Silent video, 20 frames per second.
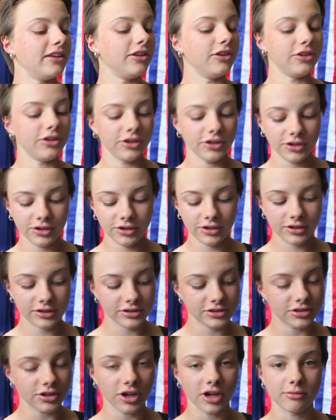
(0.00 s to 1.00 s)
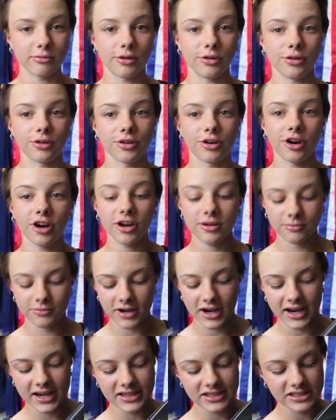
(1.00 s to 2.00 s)
new Schockemohle Chrome
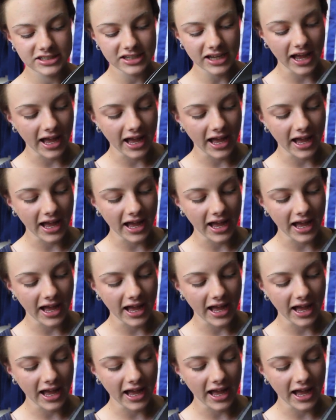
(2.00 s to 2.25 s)
range,